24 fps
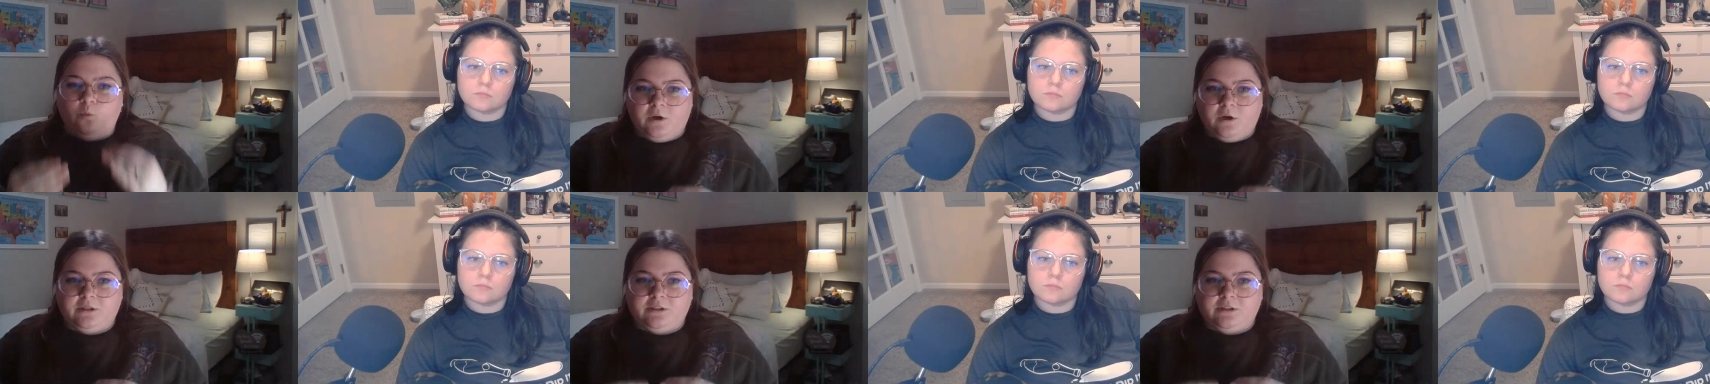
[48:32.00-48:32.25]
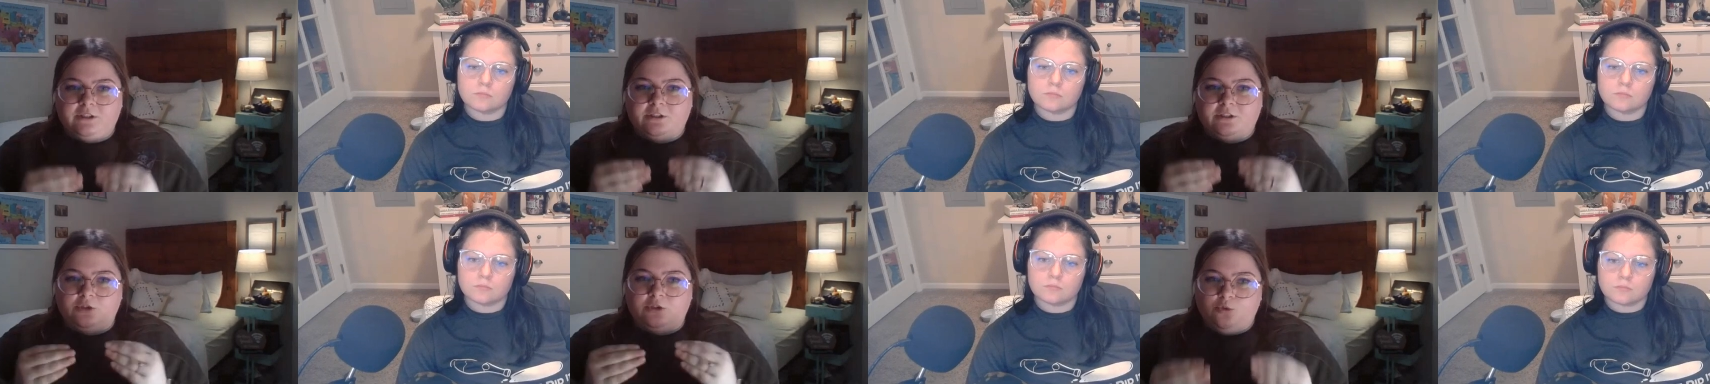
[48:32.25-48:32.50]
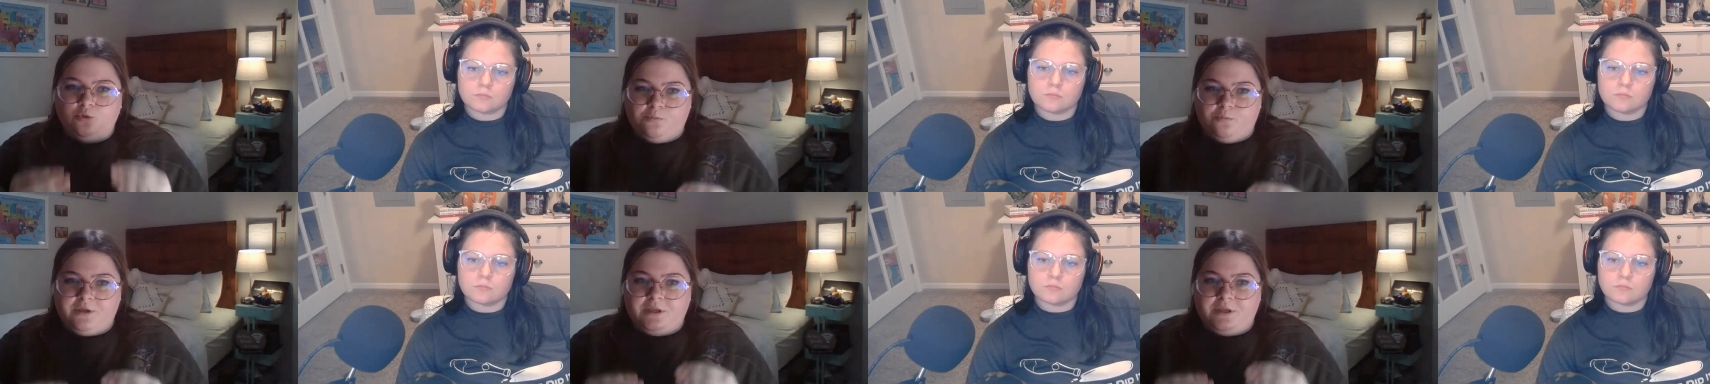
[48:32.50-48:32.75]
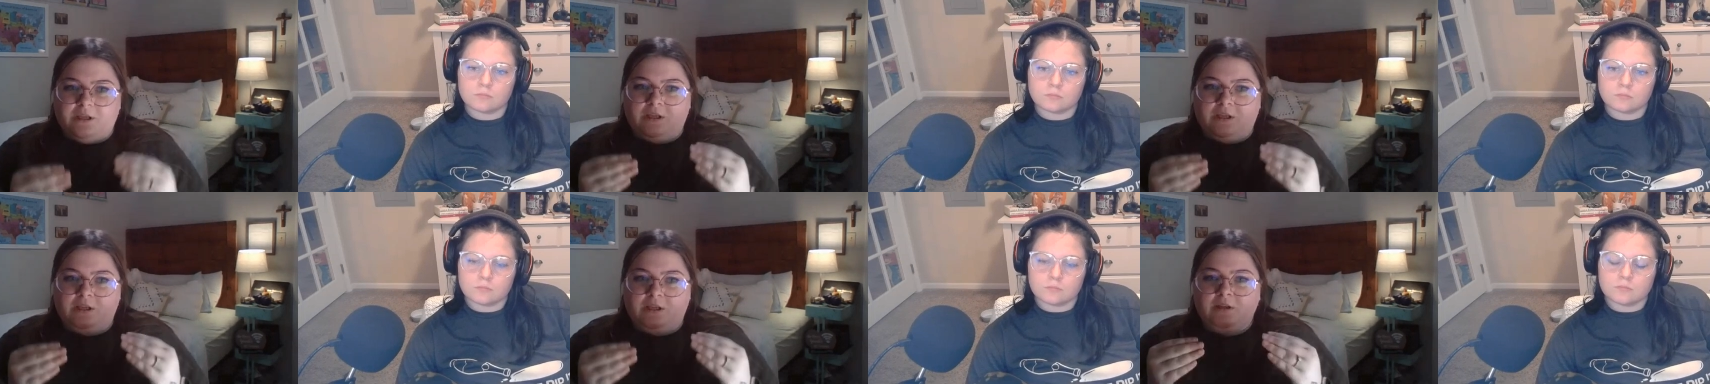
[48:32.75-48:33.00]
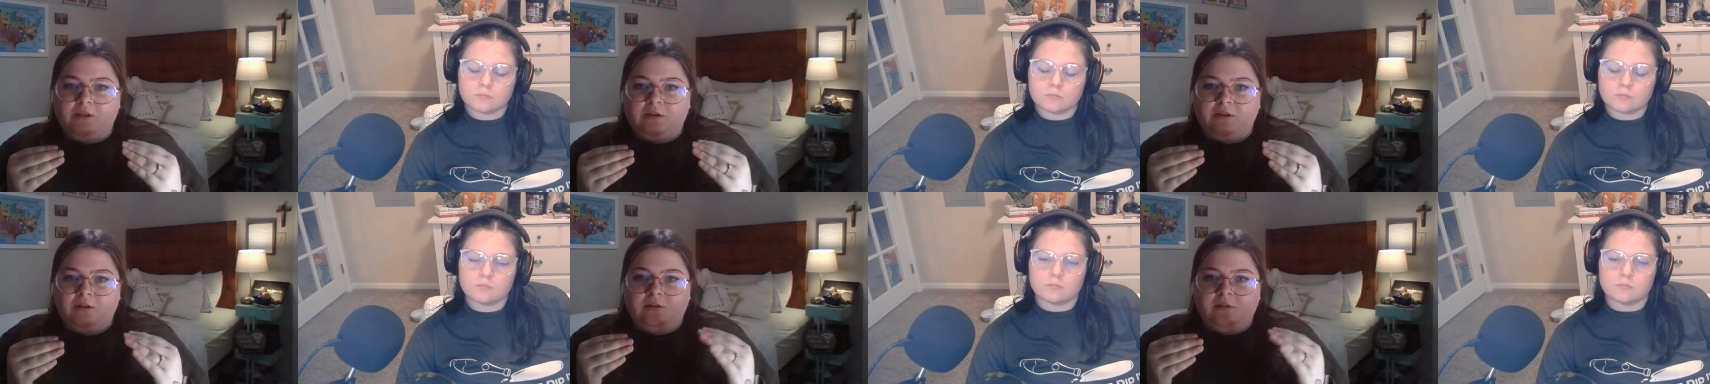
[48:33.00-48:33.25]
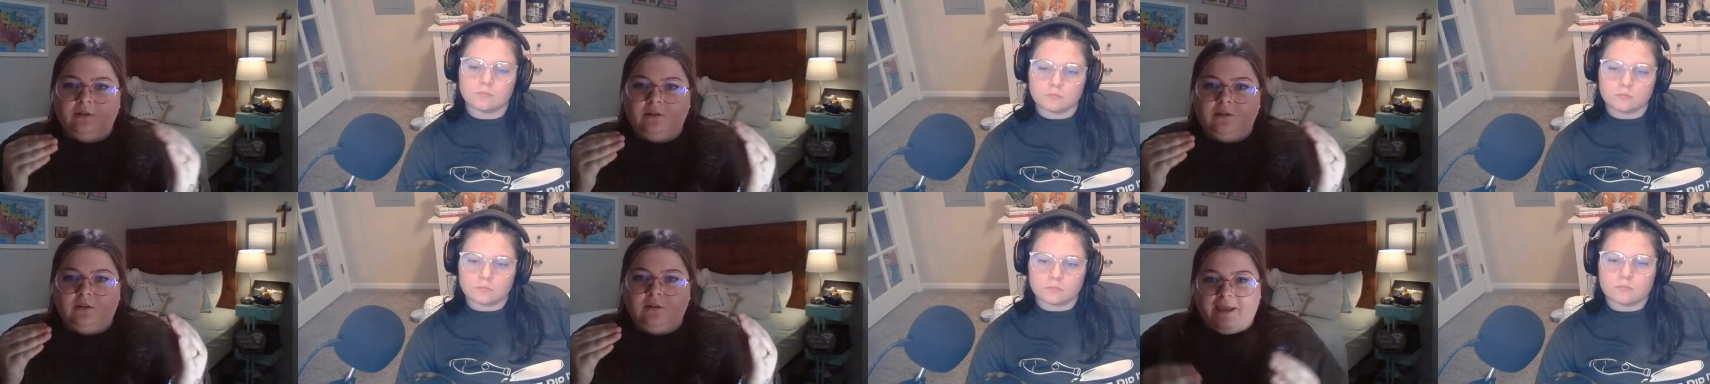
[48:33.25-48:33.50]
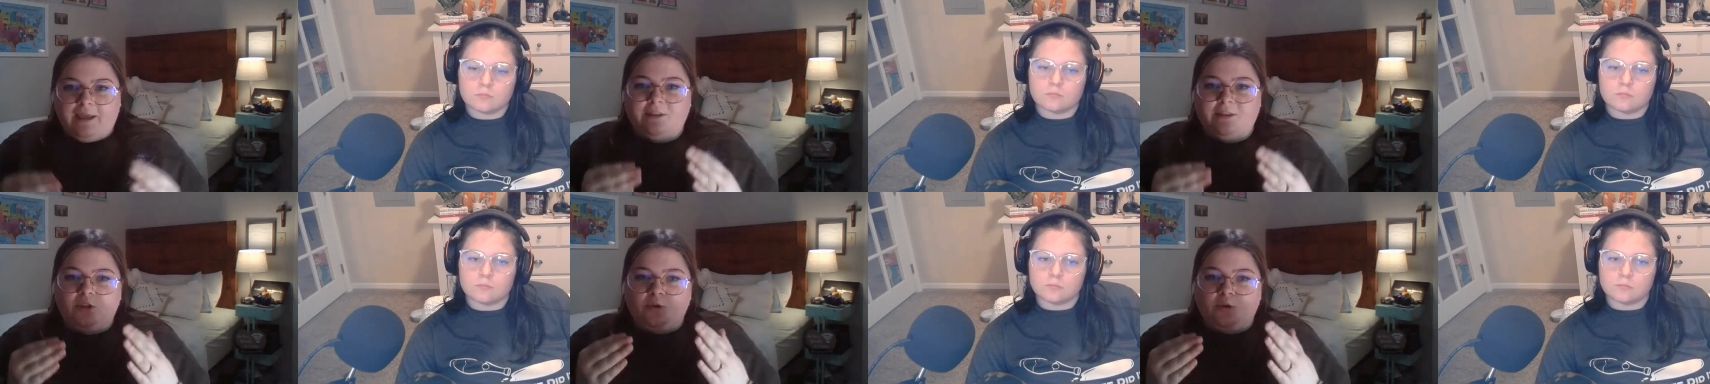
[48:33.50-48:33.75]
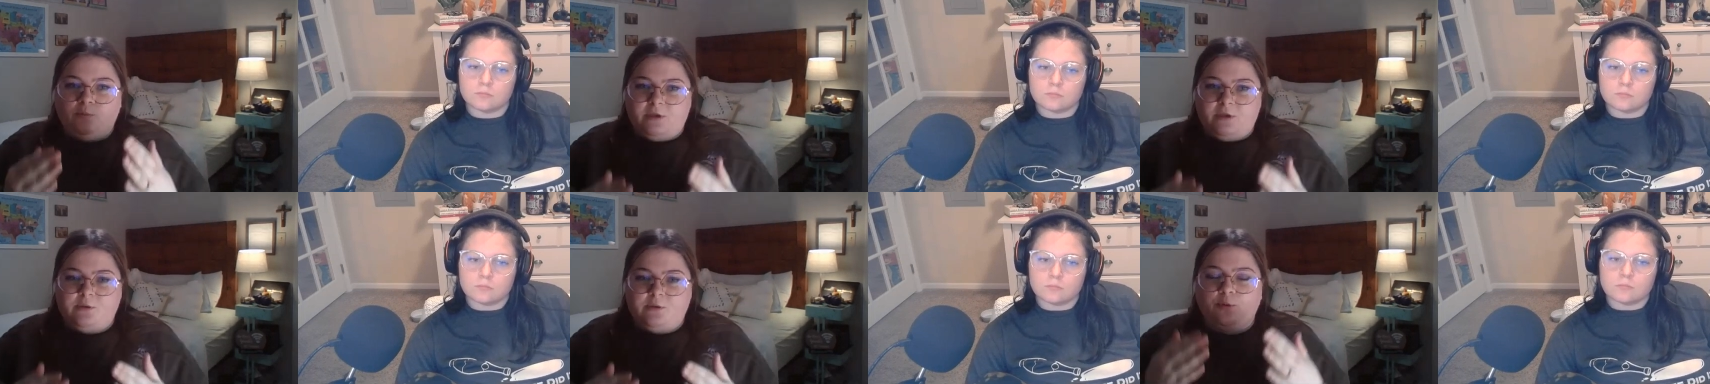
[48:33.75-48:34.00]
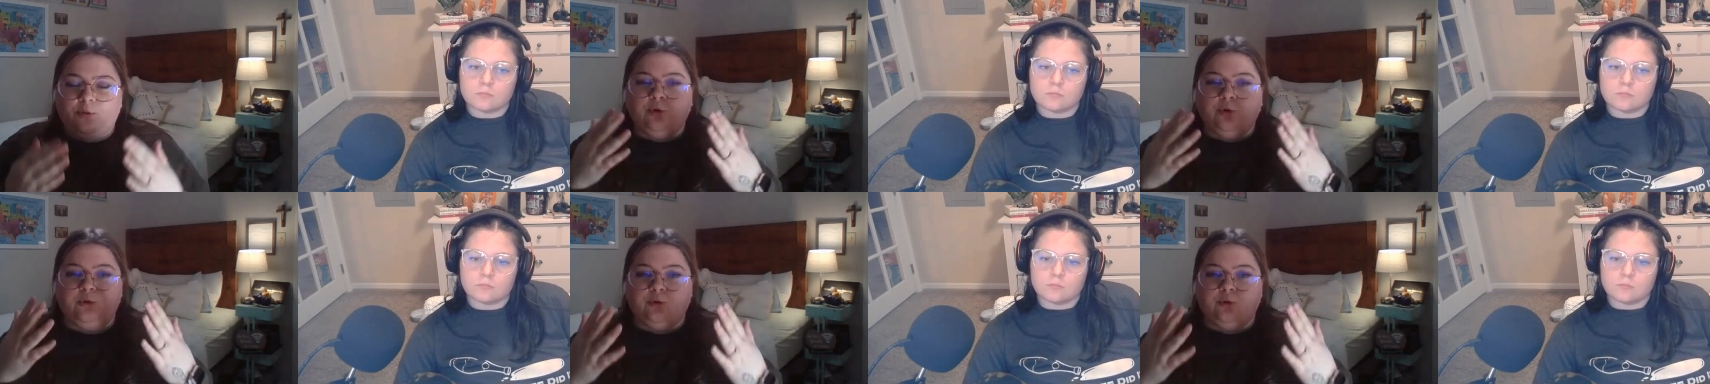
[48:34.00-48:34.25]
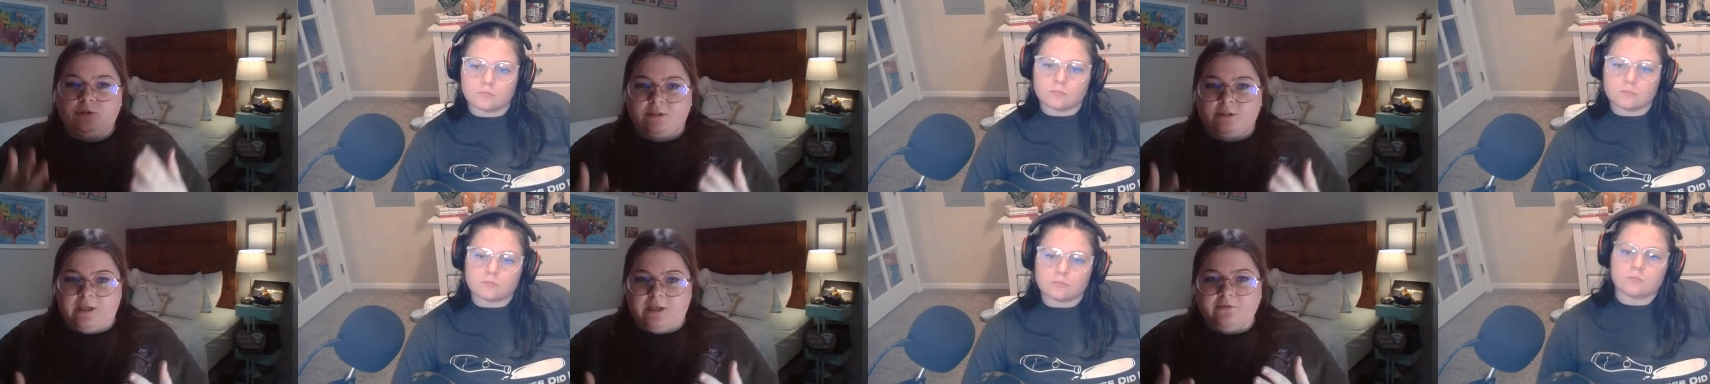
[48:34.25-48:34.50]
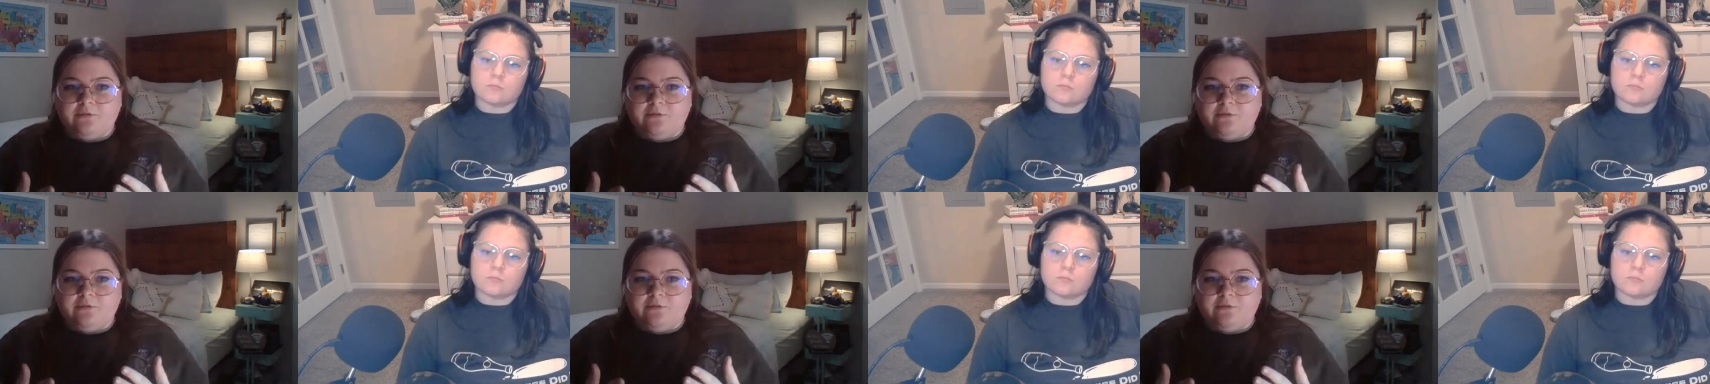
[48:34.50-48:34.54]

Speaker 1: like wanted to be like the people